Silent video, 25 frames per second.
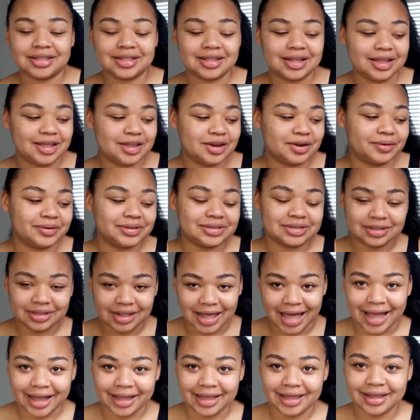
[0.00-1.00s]
it's
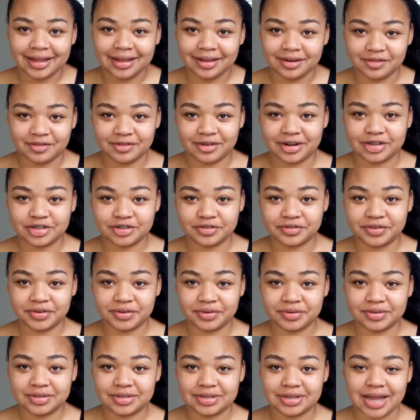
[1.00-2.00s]
lacking in fresh
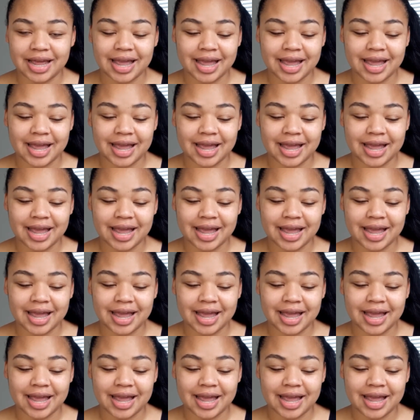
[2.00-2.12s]
foods,